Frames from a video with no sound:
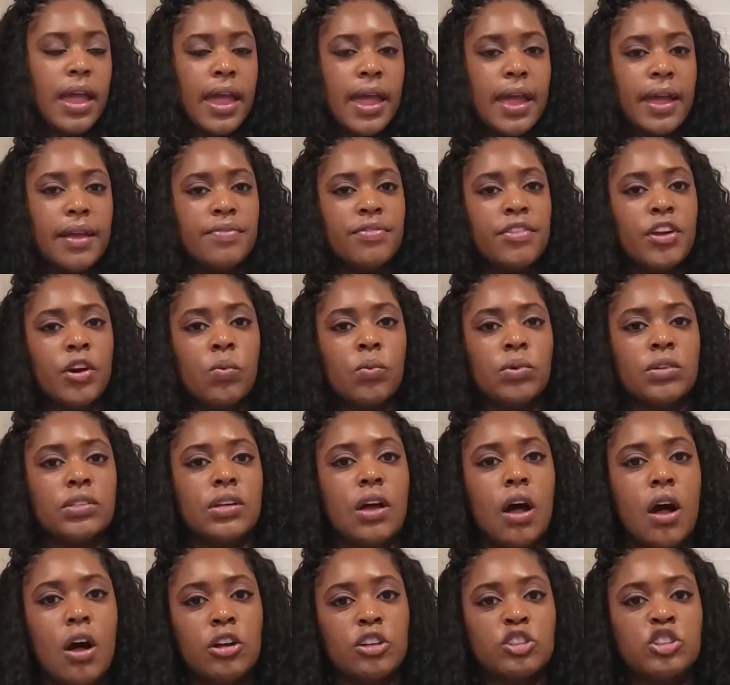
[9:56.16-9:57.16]
And there was
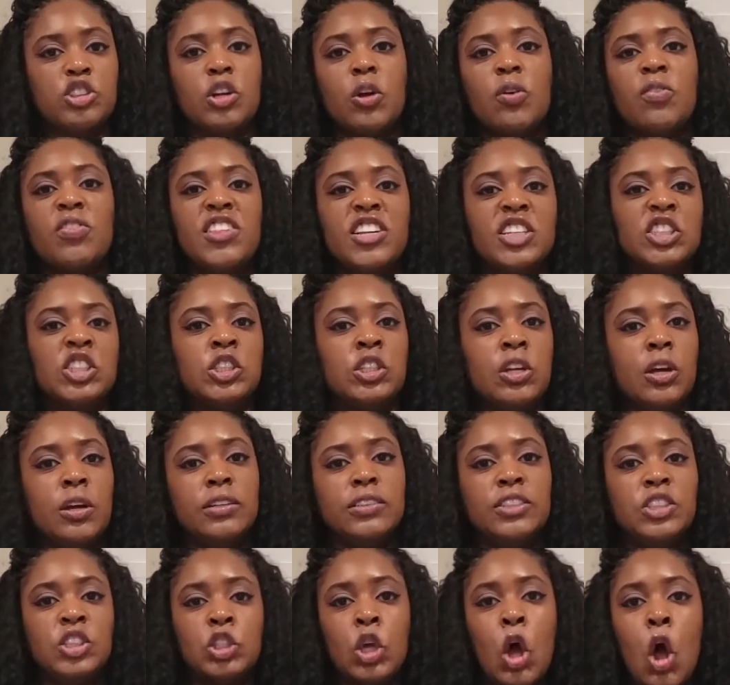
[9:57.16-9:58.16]
also this
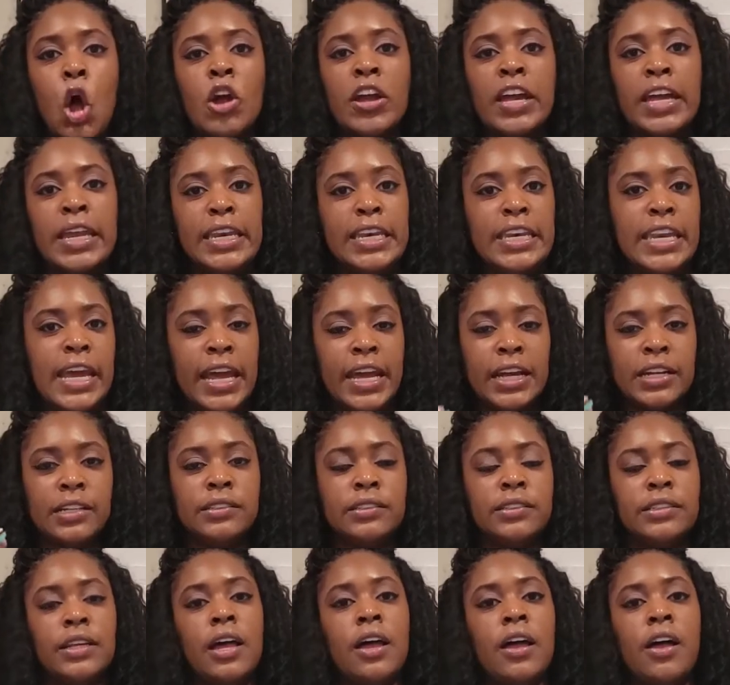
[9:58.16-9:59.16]
song and
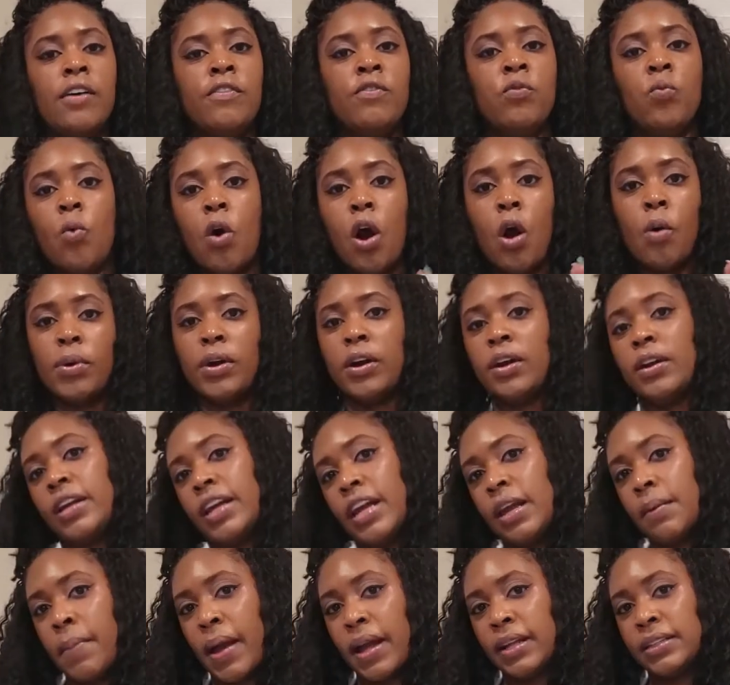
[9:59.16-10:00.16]
dance of, are we going to
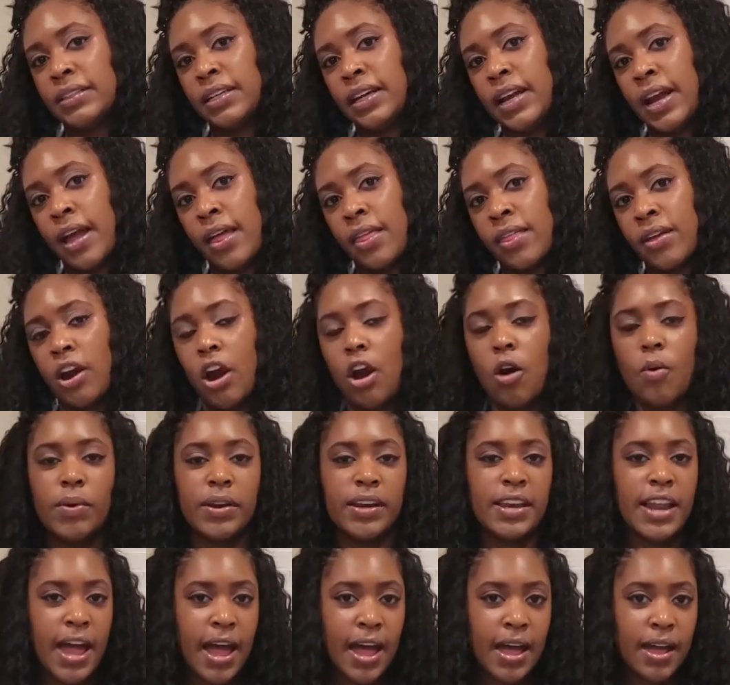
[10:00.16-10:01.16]
get back together? Are we
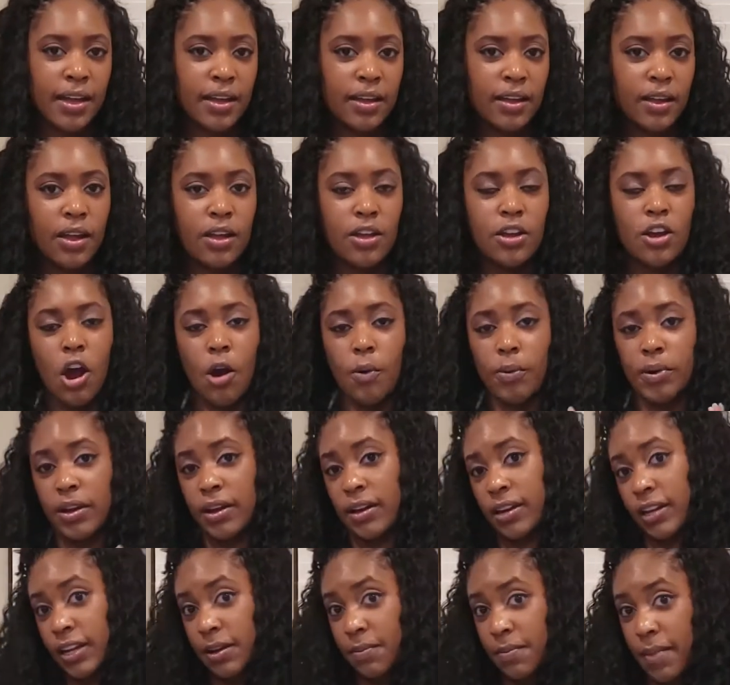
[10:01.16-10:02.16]
not? Are we
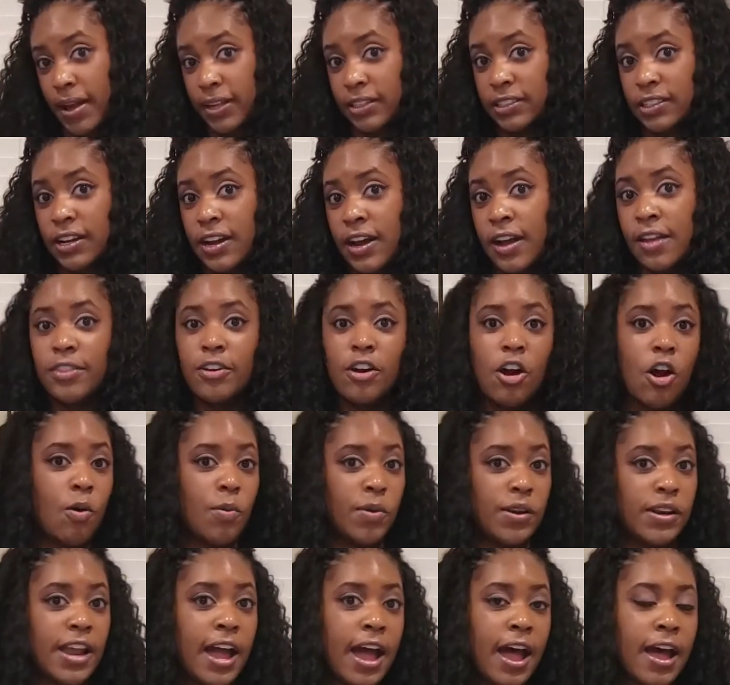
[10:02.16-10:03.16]
going to get back together? Are
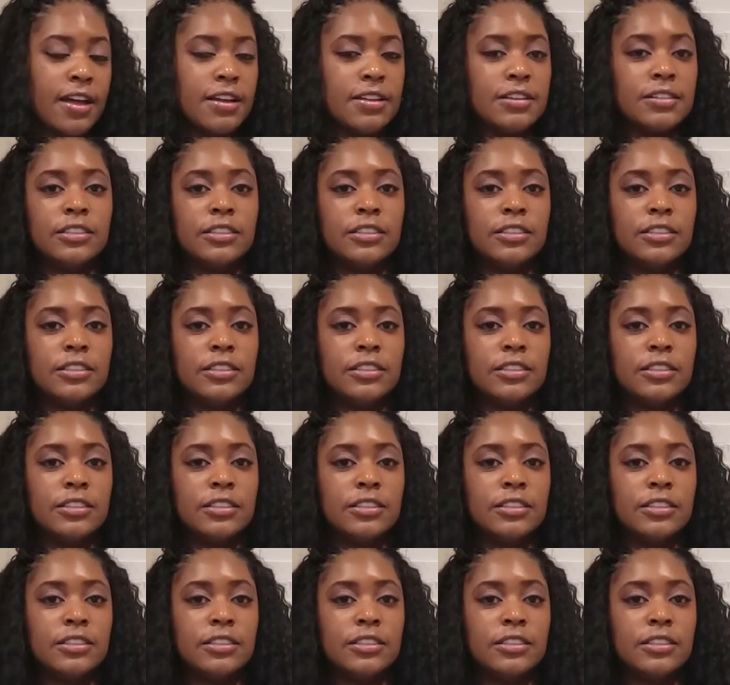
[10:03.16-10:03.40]
we not?